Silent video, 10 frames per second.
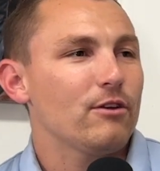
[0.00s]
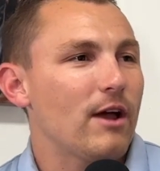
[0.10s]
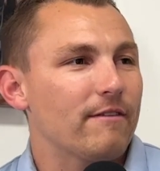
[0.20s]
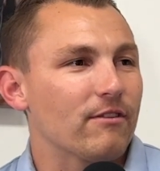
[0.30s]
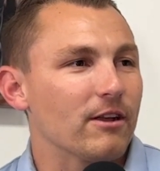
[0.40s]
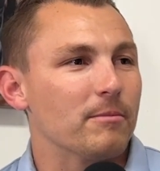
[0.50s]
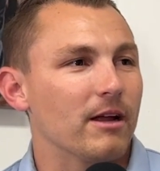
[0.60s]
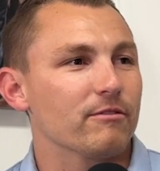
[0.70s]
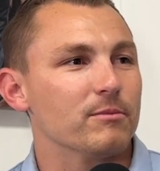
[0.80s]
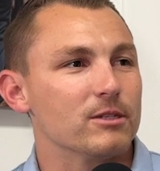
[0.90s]
You have to think about
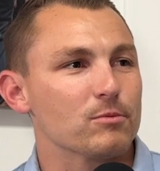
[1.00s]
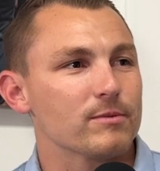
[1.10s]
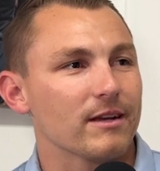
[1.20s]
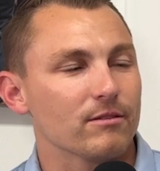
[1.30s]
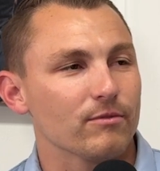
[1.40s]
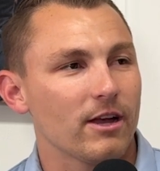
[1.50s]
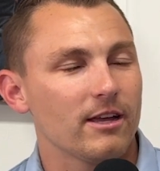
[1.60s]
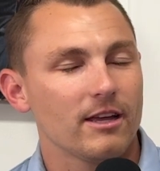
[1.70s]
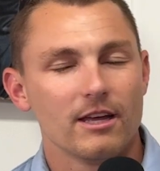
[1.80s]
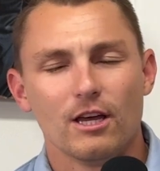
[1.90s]
it from his perspective, right?
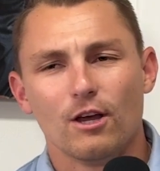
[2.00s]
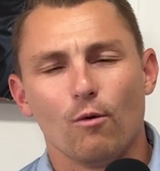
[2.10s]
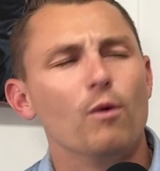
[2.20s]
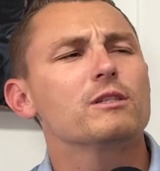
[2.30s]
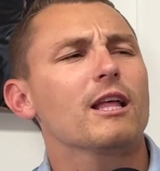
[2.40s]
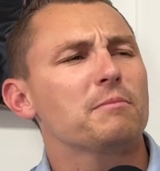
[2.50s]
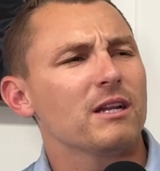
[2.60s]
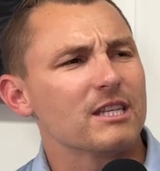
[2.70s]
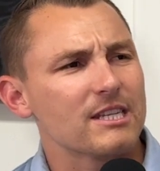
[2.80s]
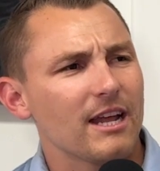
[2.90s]
What was it like being
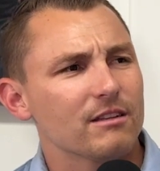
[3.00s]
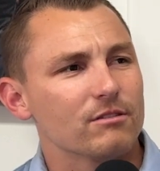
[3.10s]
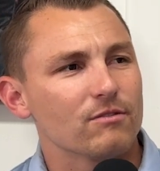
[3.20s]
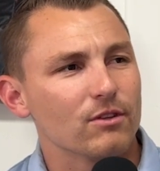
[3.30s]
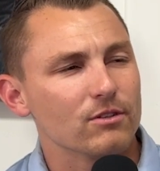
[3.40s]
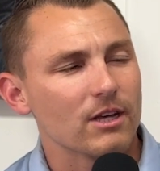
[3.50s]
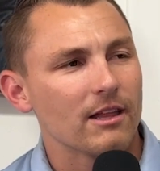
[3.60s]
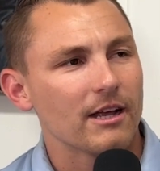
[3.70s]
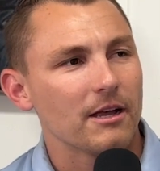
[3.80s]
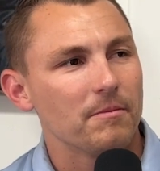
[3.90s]
in the stands for
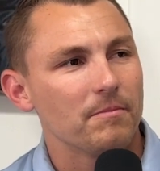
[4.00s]
that game?